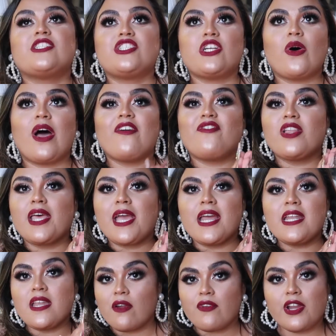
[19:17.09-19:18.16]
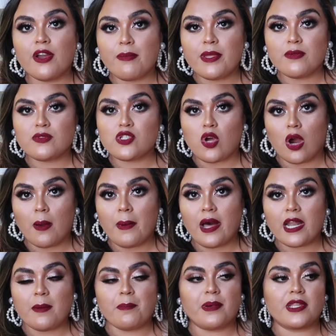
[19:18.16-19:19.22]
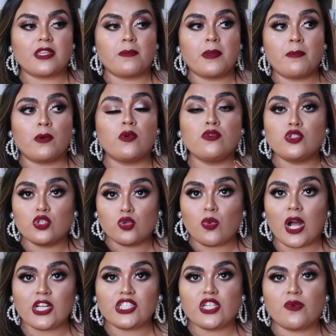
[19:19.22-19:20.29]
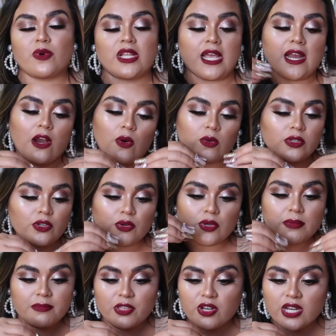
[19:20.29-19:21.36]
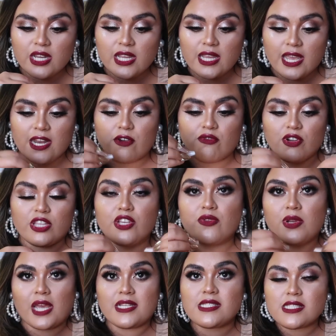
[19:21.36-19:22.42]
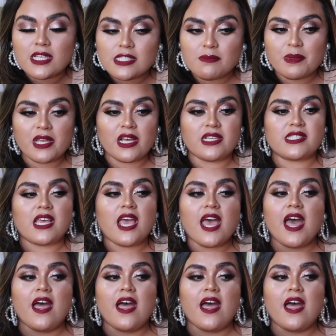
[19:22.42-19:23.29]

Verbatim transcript: This show, I feel like I never hear people talk about it, but the people who do watch it, we're like our own little community, and it really unites us because